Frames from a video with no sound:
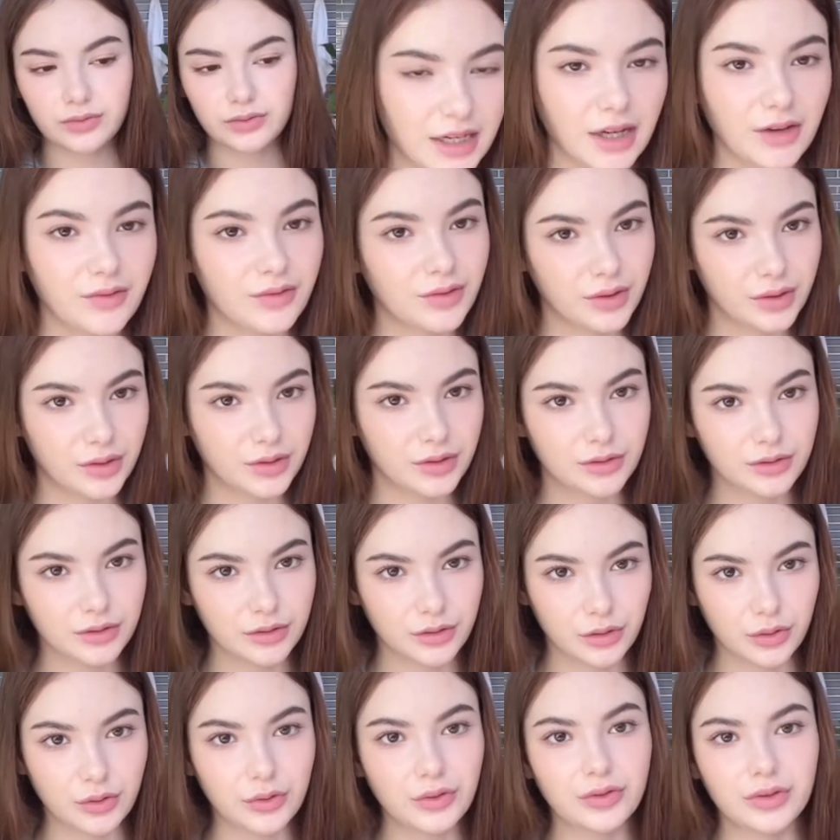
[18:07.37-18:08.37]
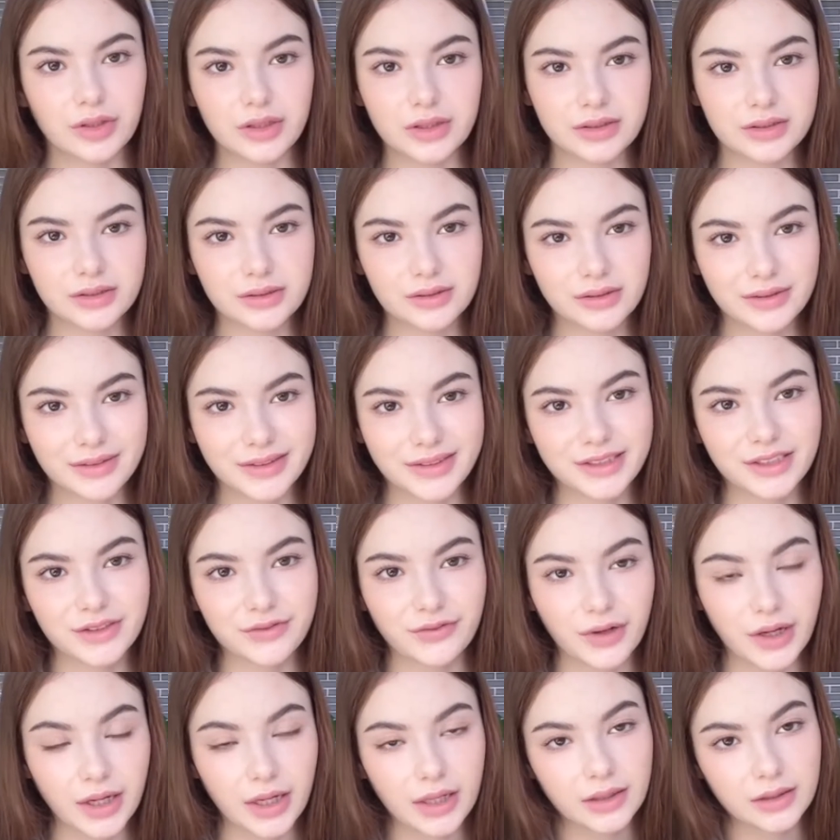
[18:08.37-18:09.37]
never knew it's
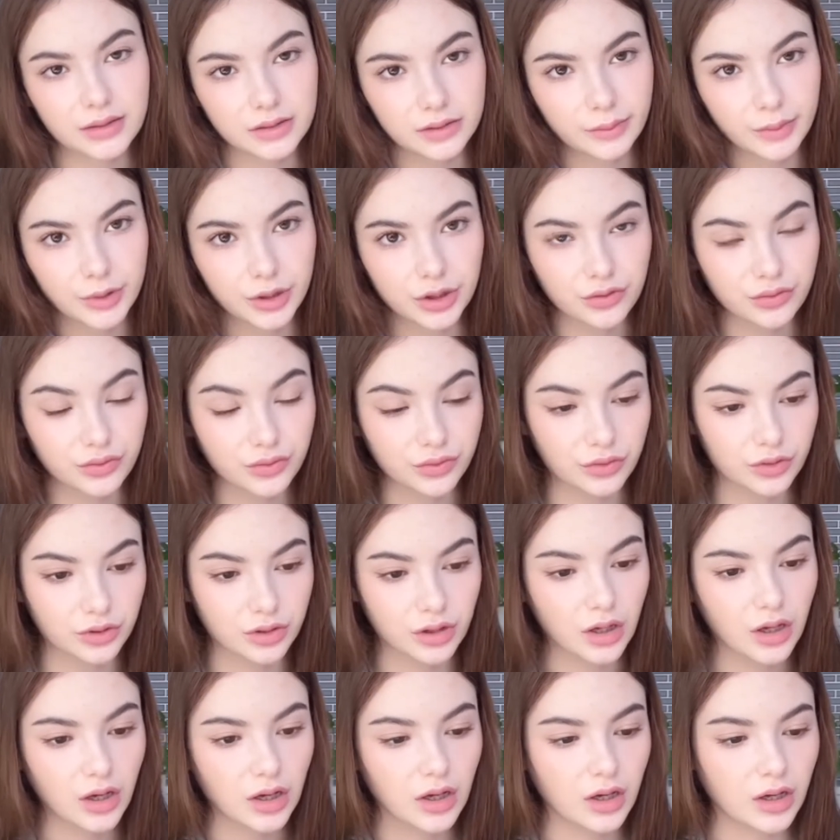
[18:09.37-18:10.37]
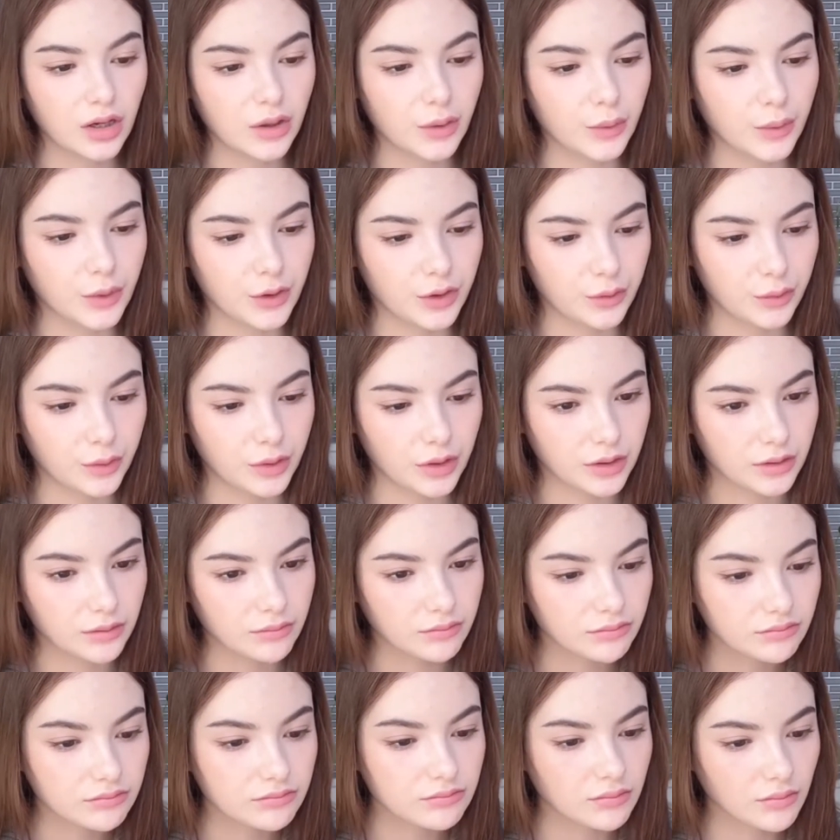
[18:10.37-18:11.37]
classified as bitter food. Anyway,
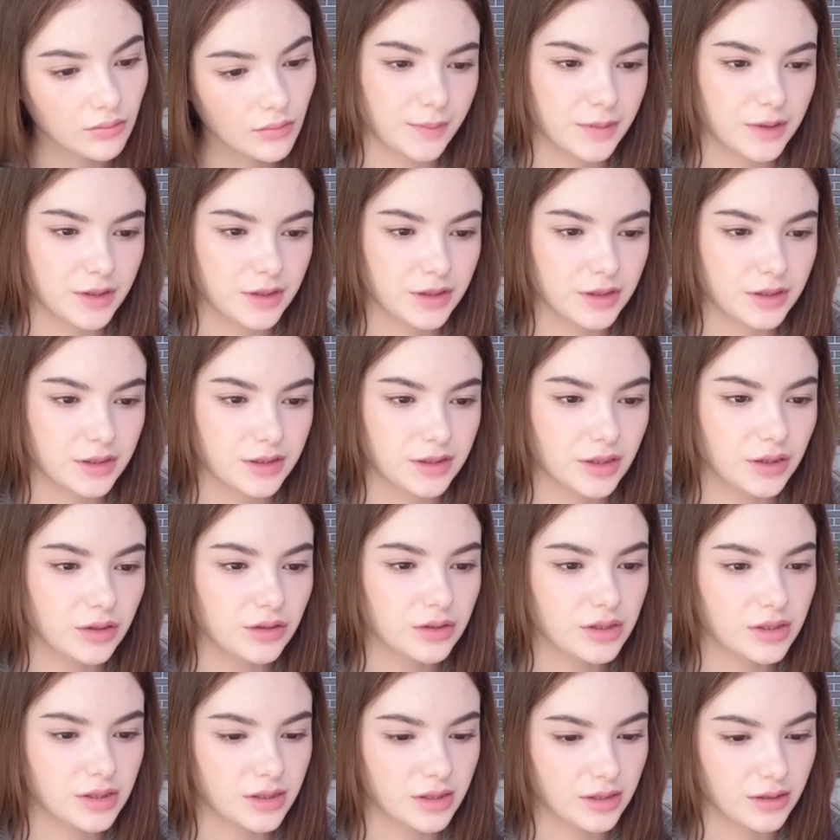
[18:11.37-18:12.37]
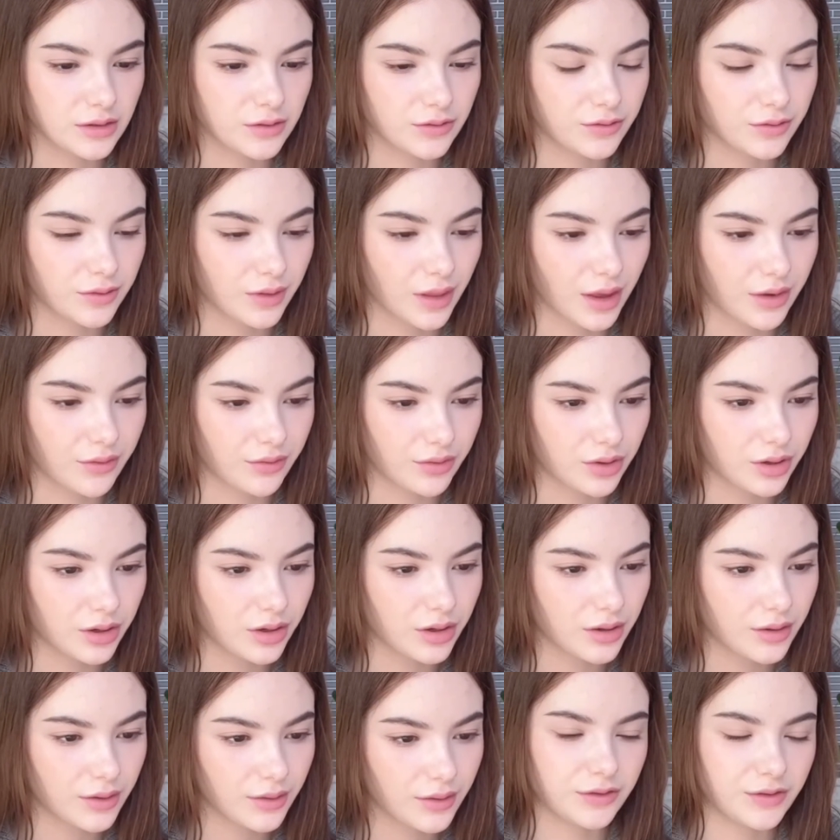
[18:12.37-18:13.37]
salty flavor,
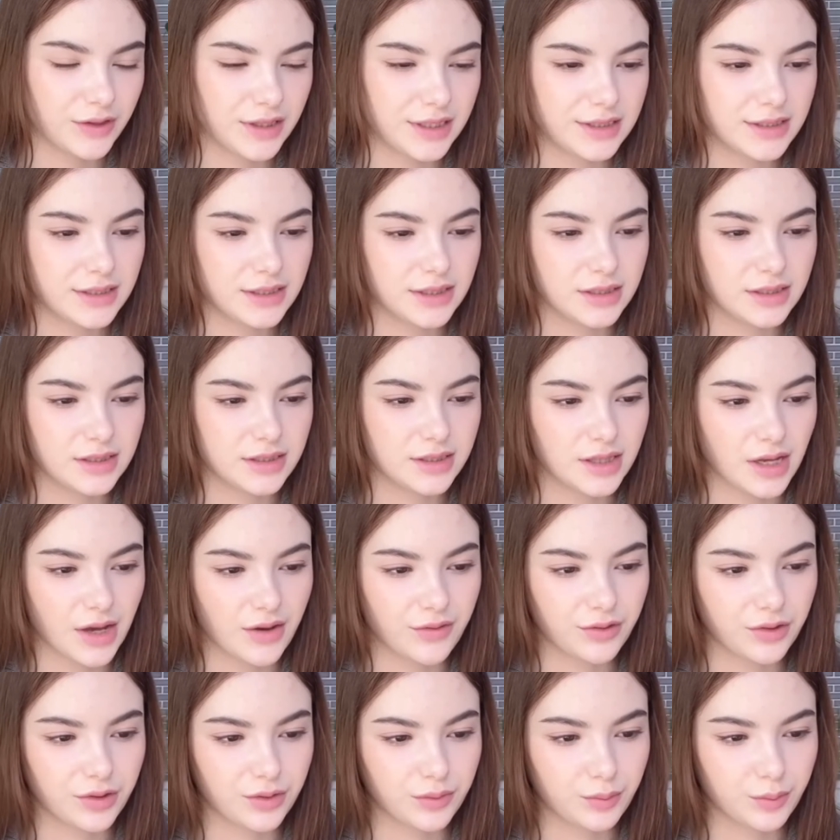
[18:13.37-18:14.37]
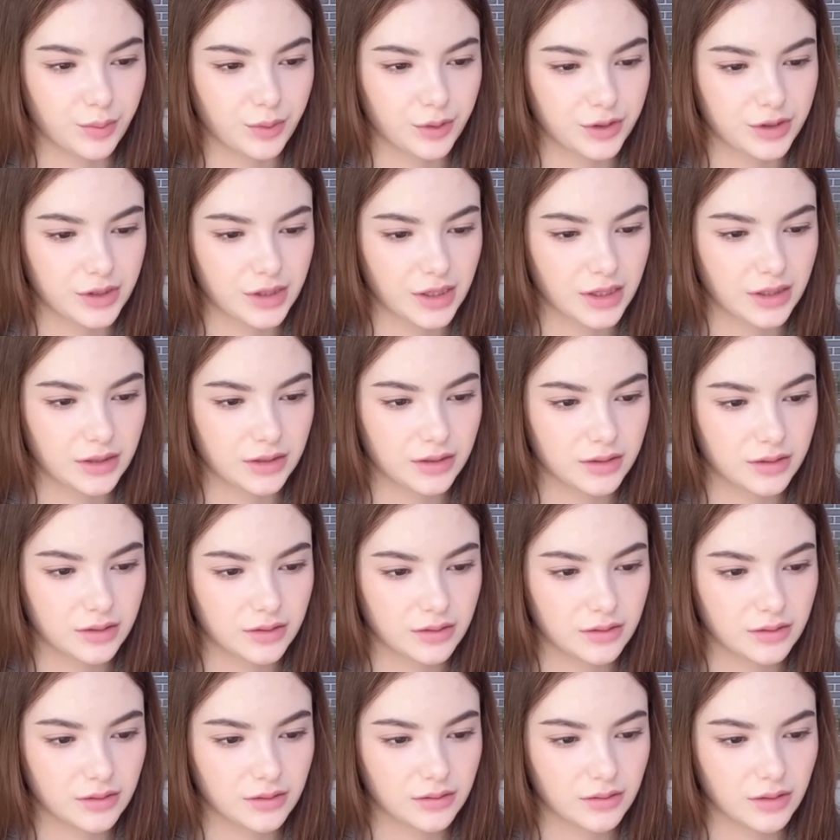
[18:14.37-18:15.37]
27%
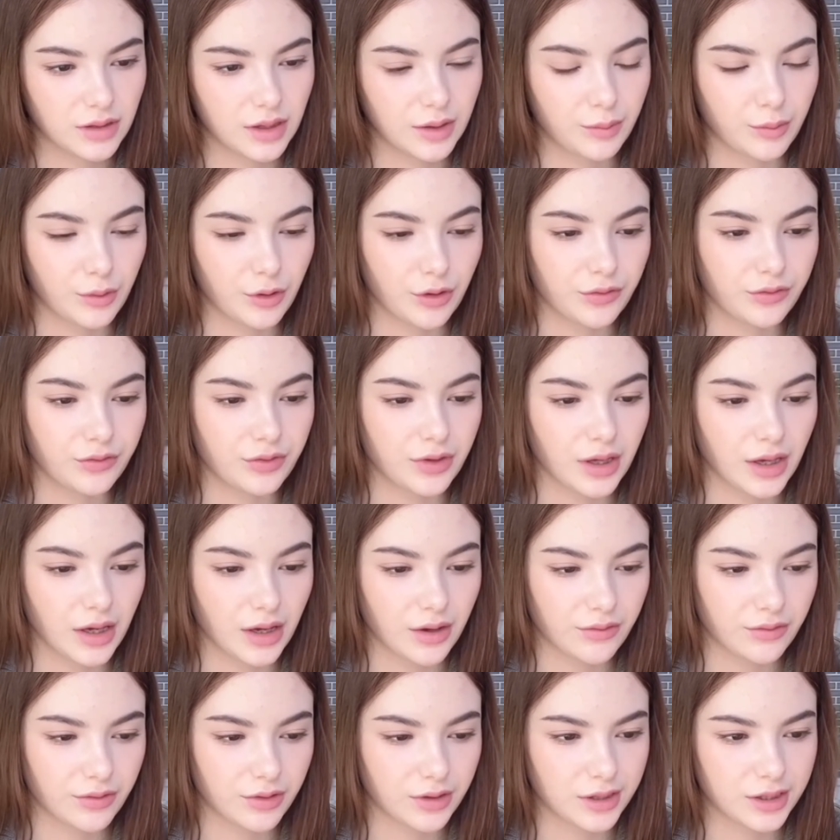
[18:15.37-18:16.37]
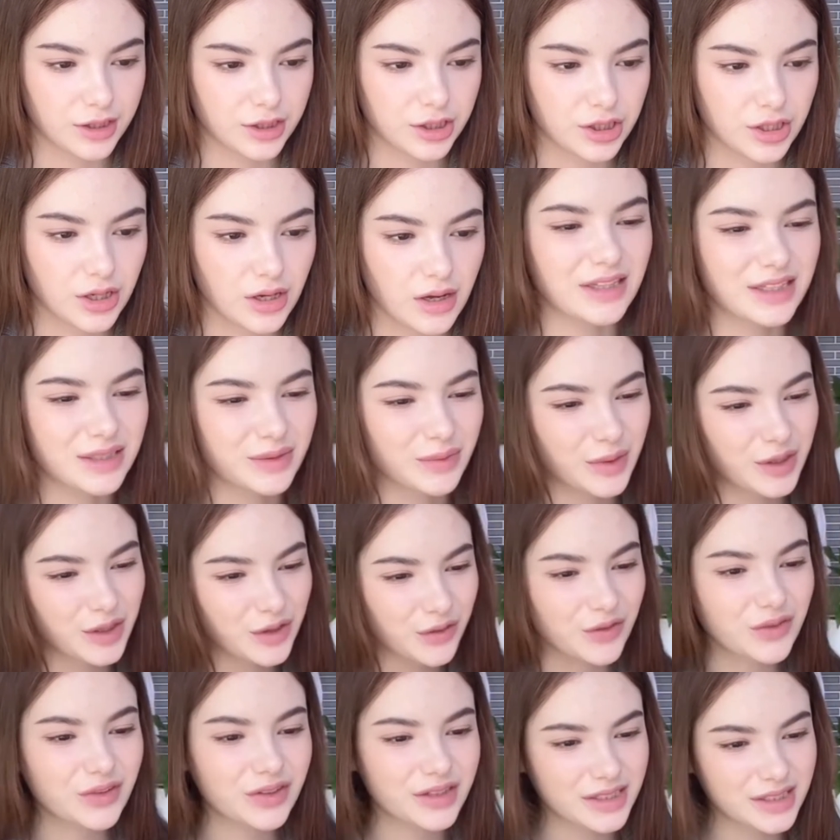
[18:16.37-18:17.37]
above the average. That's one of
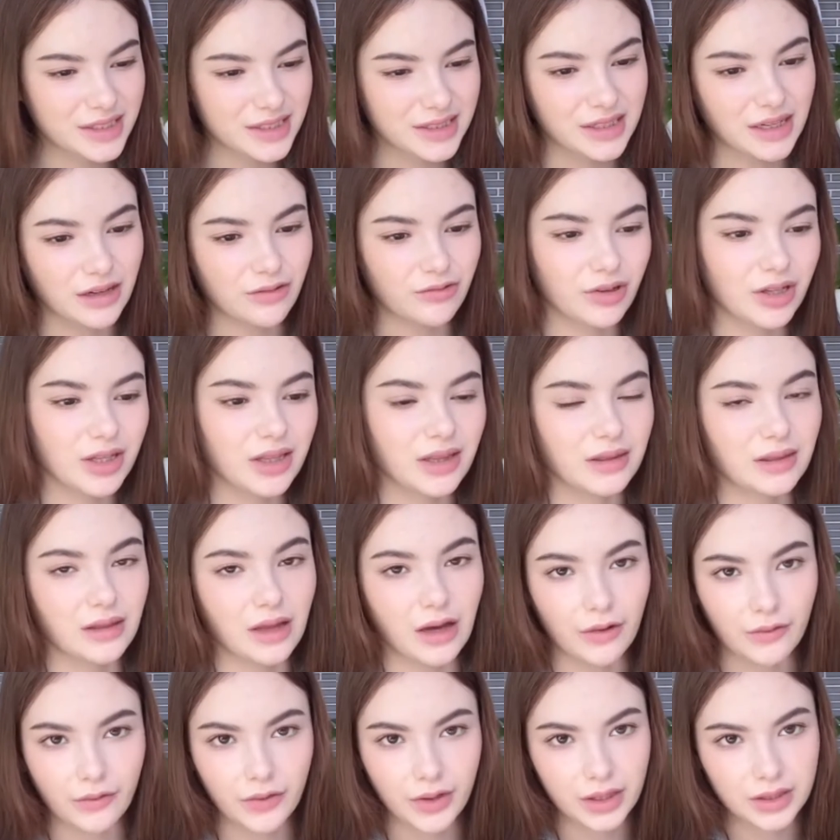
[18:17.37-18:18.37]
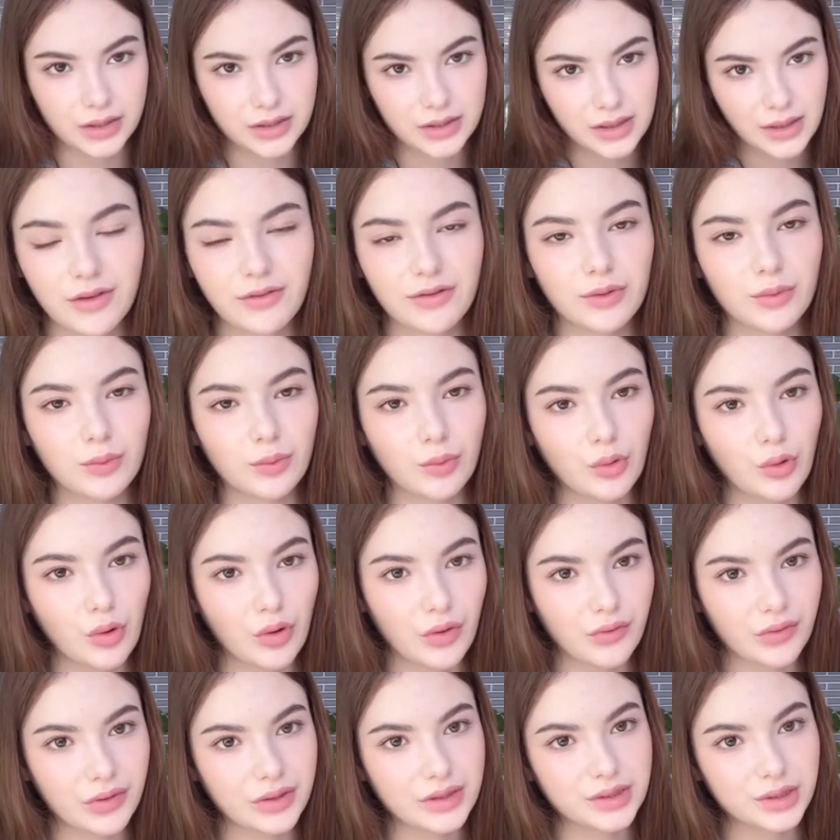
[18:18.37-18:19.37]
the reasons I really love it, even more
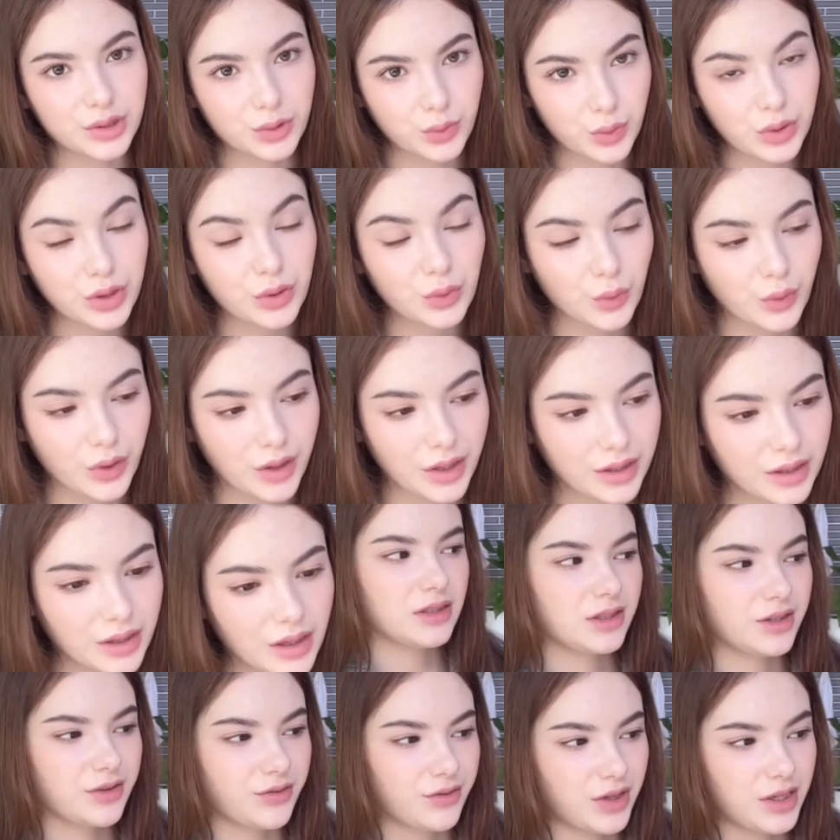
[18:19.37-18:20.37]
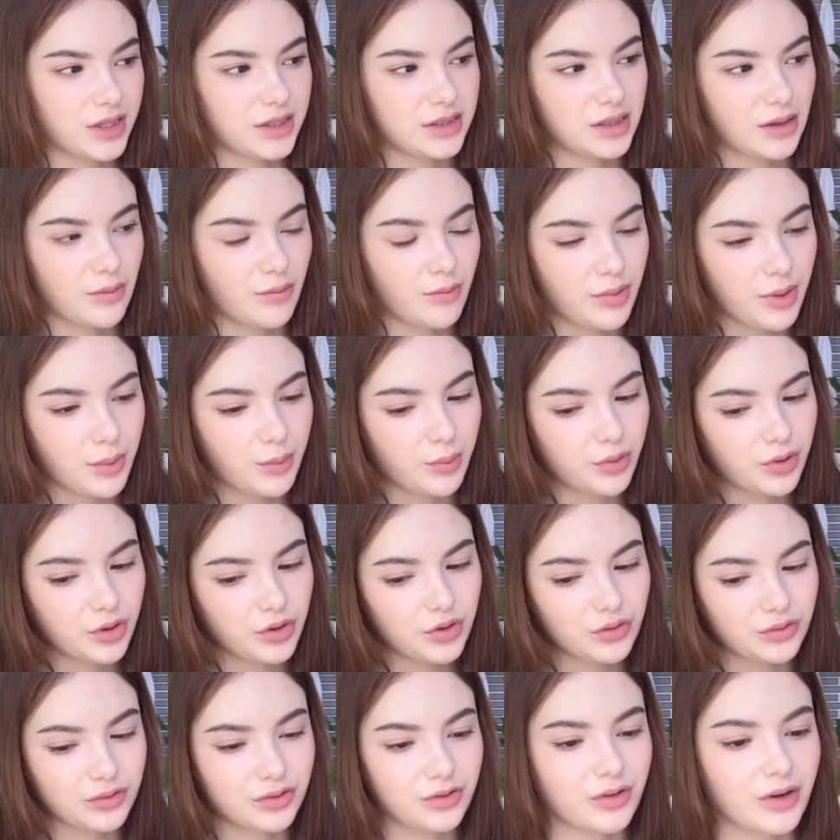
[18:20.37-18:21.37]
than sweet one. In Korea, some people
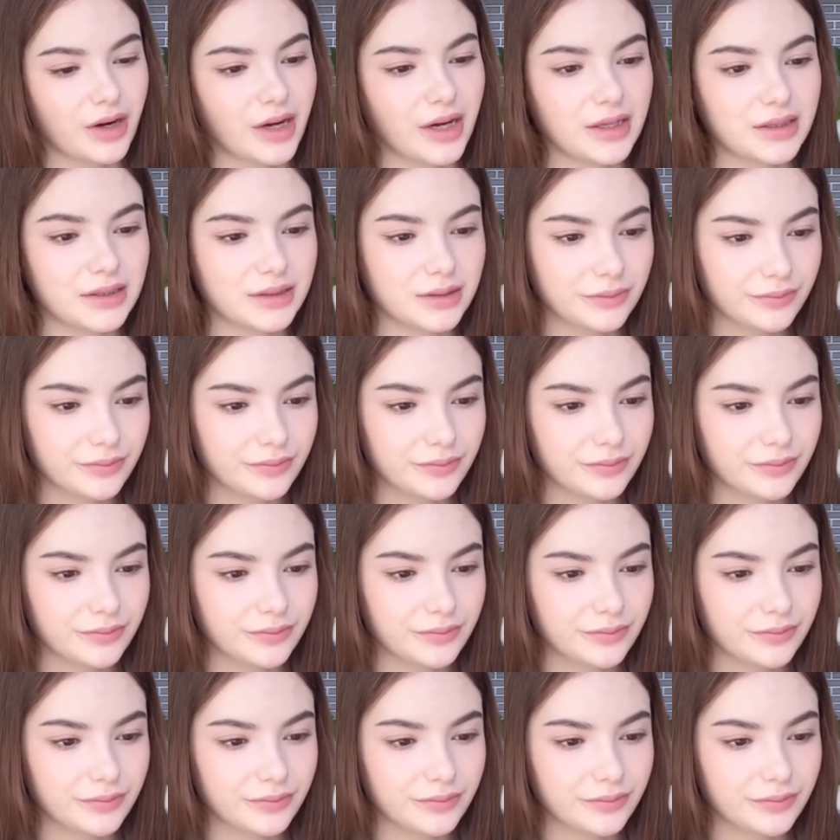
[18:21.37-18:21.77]
who try